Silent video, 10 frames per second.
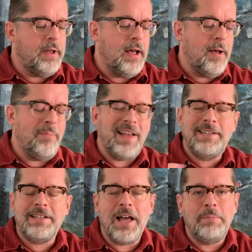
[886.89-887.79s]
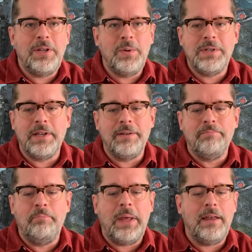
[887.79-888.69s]
Um, I stopped
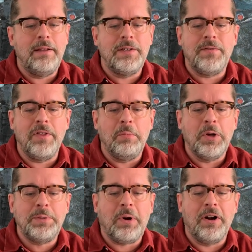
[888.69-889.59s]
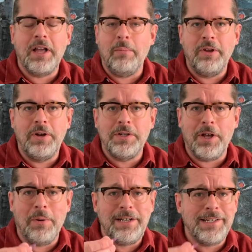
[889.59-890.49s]
using pins for the most part a couple years
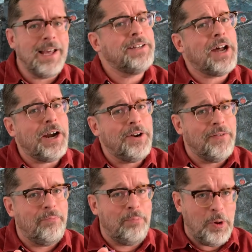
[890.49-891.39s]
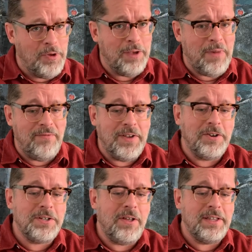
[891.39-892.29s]
ago. I just got tired of poking my
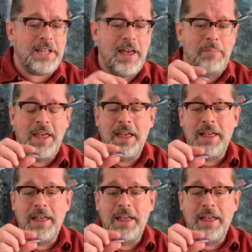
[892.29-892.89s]
fingers all the time.